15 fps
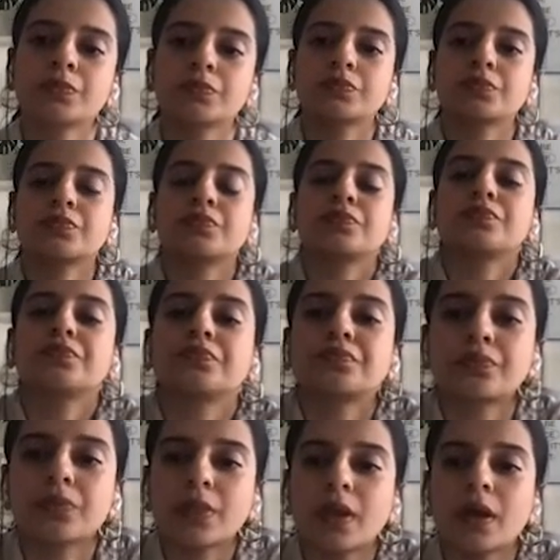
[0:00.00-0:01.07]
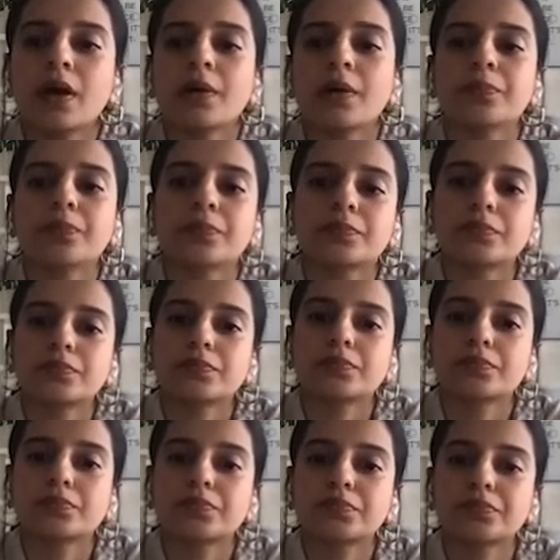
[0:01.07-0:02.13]

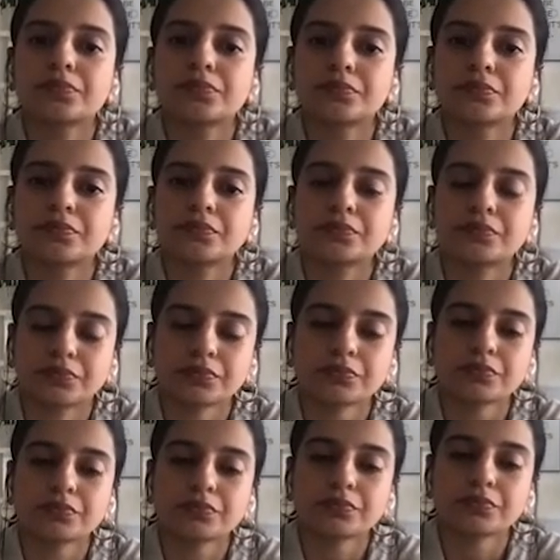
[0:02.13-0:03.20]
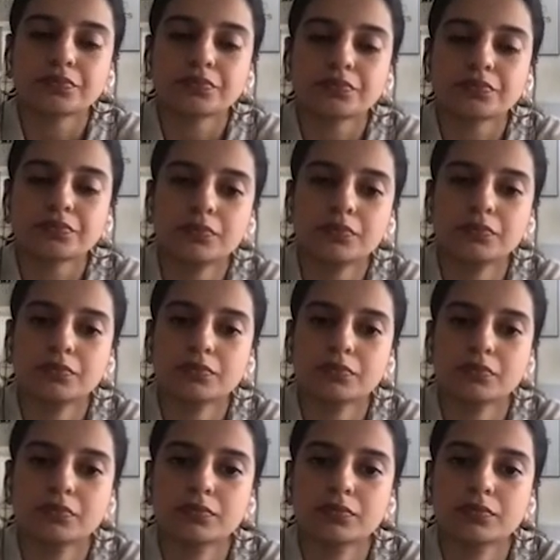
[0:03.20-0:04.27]

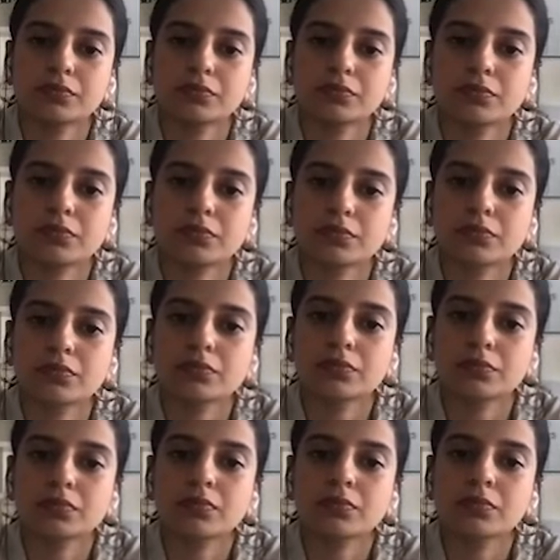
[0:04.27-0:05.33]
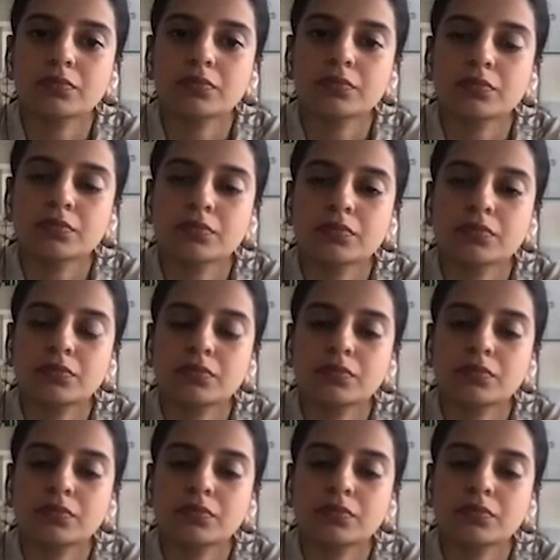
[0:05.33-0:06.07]
No words are spoken by the person on screen.